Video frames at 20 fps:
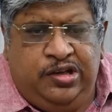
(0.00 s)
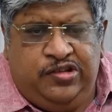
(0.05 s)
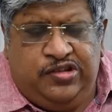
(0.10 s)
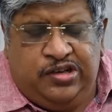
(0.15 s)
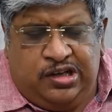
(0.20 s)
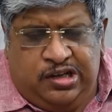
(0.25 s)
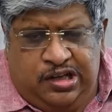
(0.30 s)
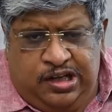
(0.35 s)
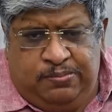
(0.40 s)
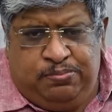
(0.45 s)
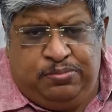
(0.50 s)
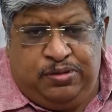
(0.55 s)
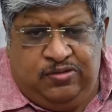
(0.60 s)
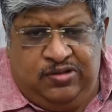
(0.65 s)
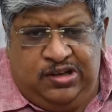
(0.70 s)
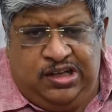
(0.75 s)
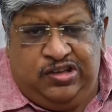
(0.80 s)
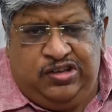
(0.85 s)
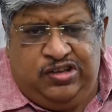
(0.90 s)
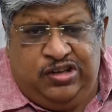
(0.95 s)
It's a great
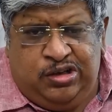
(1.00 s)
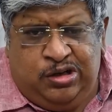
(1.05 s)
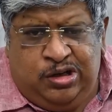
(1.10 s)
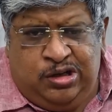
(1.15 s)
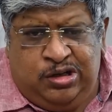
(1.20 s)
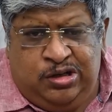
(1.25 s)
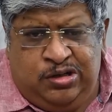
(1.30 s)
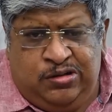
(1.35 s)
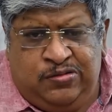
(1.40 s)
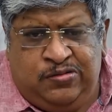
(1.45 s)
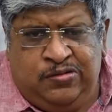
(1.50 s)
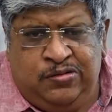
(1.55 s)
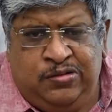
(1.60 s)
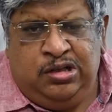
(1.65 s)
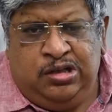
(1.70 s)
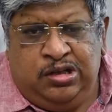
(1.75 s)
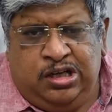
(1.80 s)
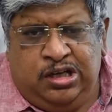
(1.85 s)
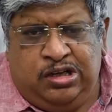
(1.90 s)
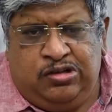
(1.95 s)
privilege and honor
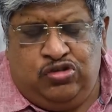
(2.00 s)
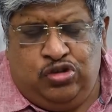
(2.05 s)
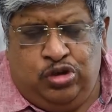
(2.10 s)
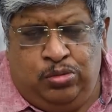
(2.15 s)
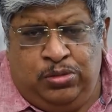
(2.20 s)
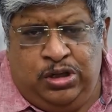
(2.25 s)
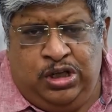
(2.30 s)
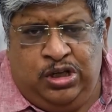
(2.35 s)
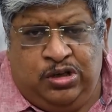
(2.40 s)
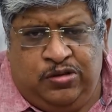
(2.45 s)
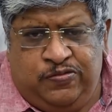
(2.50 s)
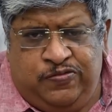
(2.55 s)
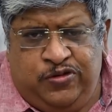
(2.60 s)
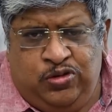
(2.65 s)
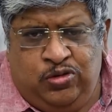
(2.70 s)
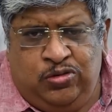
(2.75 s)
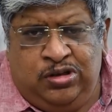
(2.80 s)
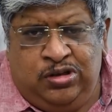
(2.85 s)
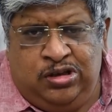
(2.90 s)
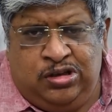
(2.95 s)
that so many
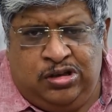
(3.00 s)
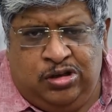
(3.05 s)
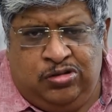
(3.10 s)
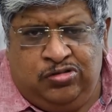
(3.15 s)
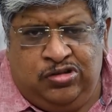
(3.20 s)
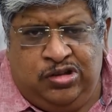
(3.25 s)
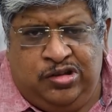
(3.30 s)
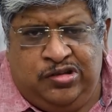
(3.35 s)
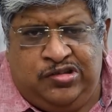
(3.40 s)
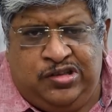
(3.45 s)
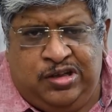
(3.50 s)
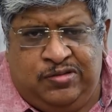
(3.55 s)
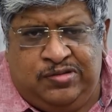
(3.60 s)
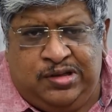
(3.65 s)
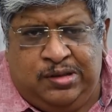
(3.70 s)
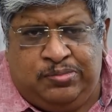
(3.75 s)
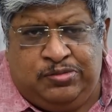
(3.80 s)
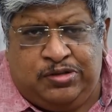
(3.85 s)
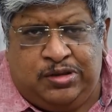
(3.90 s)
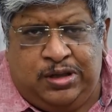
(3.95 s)
of you in thousands
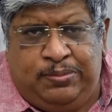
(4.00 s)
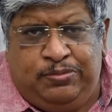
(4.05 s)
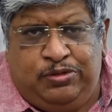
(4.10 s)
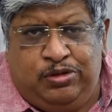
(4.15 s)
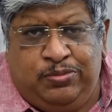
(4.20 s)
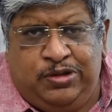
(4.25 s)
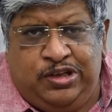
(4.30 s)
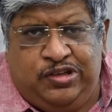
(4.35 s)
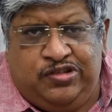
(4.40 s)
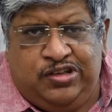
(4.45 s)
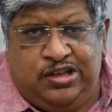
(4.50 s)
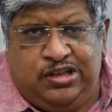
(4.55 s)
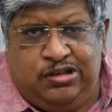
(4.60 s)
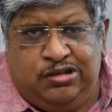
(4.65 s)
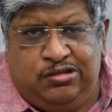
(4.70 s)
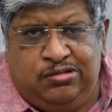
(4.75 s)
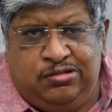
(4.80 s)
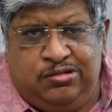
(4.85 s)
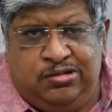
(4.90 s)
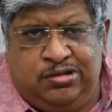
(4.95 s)
have subscribed to my
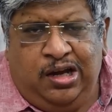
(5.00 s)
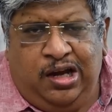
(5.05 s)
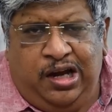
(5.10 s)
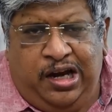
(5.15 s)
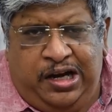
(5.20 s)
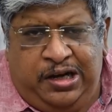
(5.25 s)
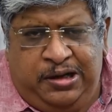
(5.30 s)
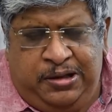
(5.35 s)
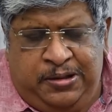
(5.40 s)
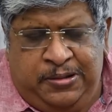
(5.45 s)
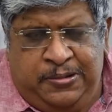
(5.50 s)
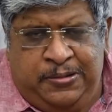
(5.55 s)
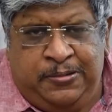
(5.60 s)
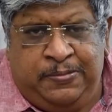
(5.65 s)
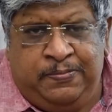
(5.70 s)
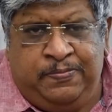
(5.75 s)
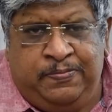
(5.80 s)
channel and